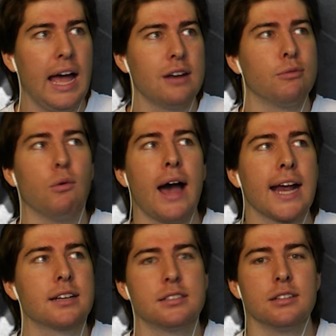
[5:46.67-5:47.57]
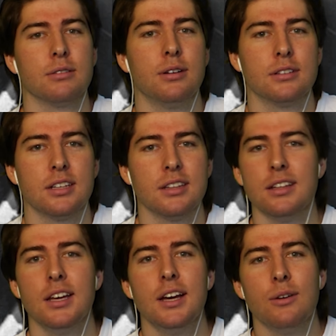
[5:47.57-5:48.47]
out of whack to
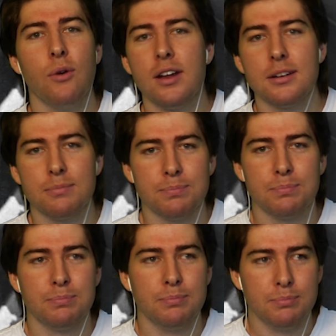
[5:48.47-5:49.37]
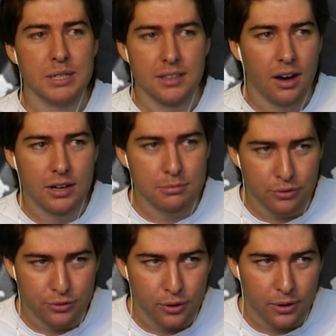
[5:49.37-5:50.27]
the what had been going
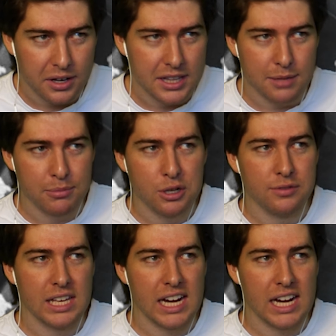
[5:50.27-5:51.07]
before it in the movie.